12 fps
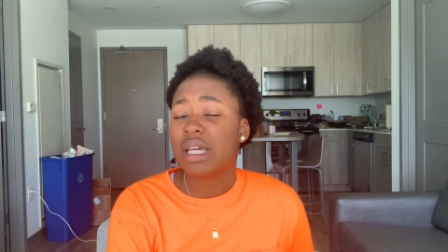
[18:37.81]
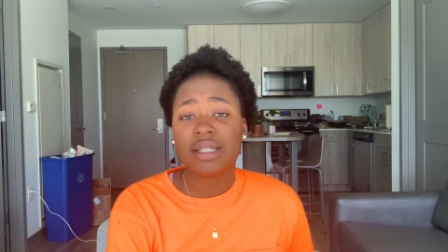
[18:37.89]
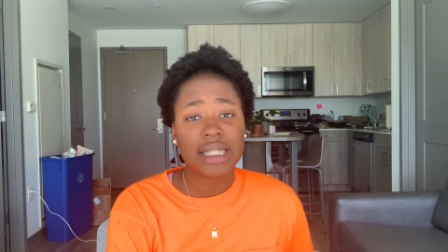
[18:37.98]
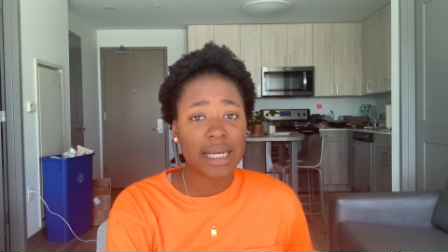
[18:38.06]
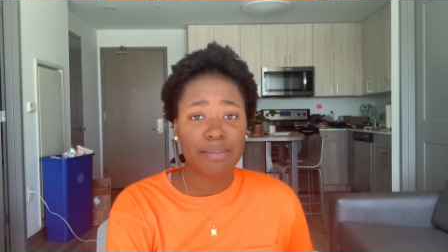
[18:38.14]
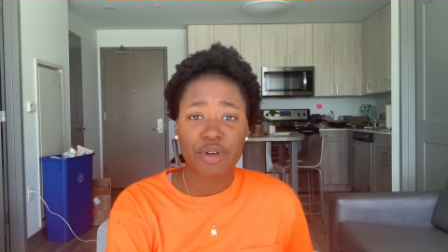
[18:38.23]
can
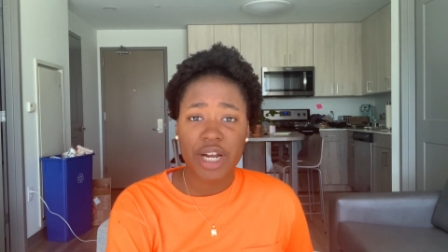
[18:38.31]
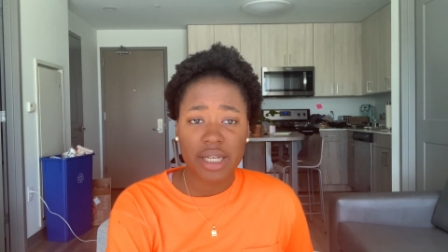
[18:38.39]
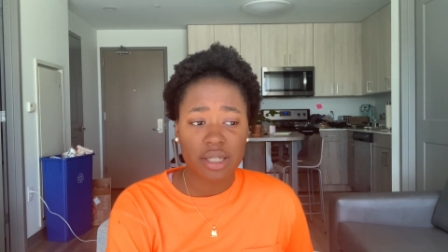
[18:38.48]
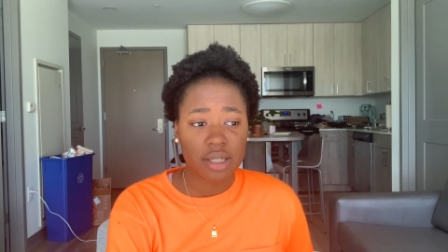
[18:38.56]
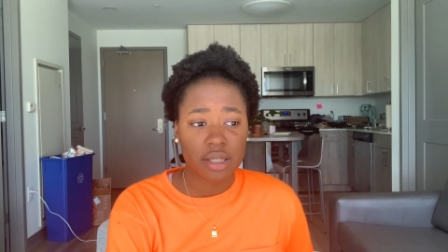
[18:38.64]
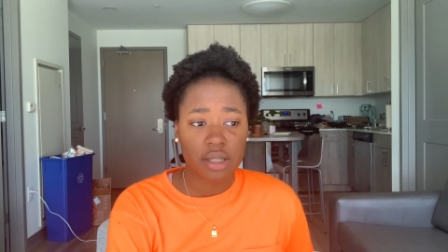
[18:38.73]
take
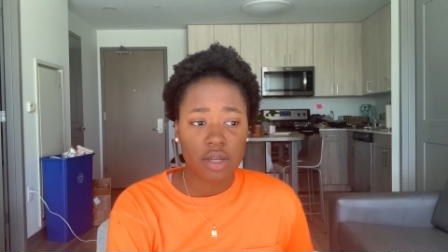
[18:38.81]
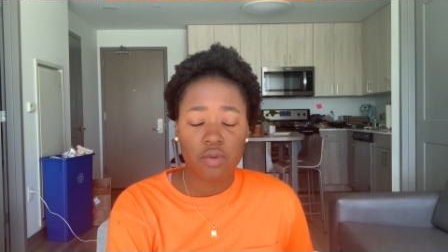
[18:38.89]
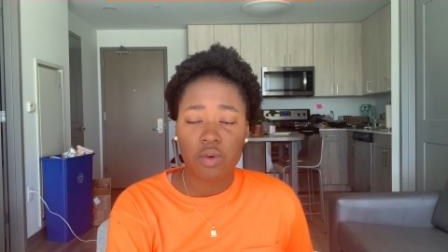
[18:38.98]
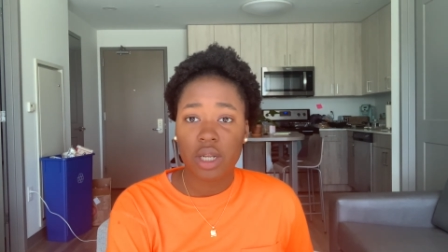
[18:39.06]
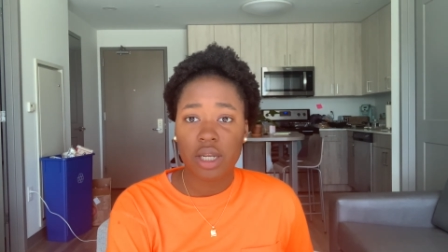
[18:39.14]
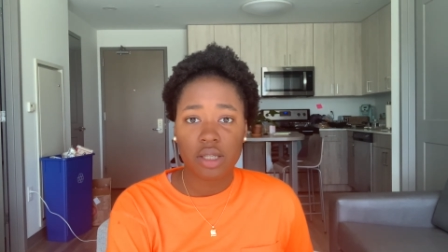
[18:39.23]
breaks if
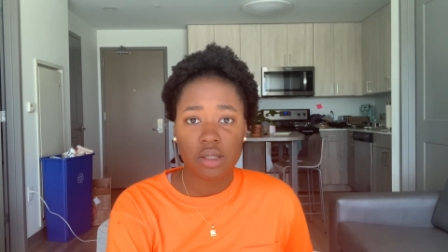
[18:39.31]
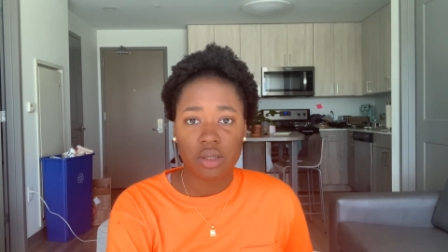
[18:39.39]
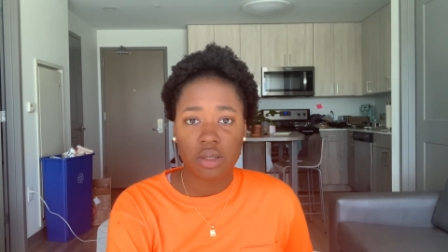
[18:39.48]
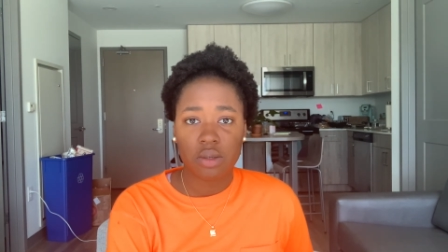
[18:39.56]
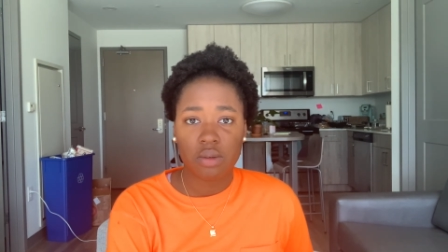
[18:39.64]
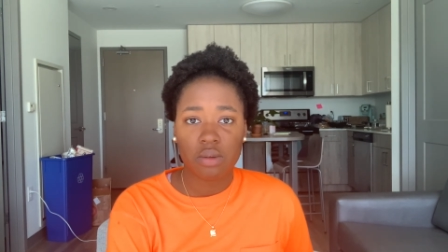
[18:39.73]
we need
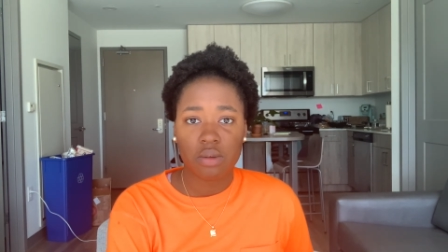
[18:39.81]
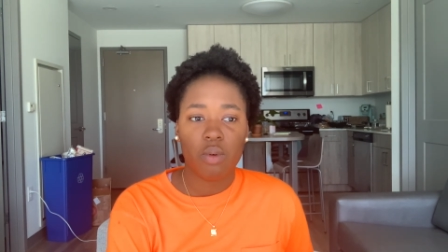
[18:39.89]
to.